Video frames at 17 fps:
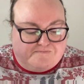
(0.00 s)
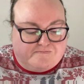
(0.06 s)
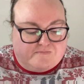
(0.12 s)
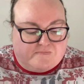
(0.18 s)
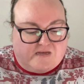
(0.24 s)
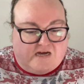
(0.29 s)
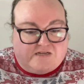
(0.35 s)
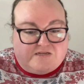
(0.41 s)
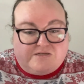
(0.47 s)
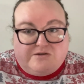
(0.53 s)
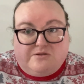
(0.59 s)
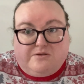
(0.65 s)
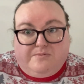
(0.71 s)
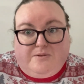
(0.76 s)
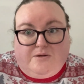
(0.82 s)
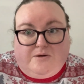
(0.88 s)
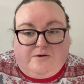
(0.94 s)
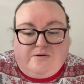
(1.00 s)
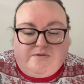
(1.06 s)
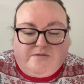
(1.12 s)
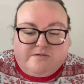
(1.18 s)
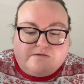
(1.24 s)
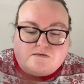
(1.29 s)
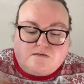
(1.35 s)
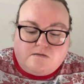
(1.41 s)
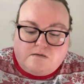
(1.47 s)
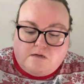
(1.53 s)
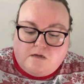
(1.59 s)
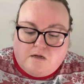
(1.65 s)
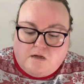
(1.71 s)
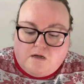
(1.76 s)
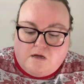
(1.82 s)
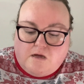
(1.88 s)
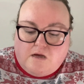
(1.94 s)
that's another plus.
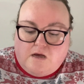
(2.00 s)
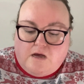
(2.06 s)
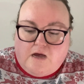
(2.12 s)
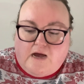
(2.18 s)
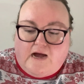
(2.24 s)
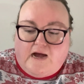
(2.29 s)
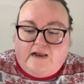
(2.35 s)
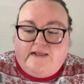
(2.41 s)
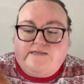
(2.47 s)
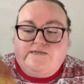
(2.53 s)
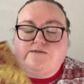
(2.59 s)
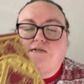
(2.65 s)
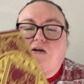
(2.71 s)
And it does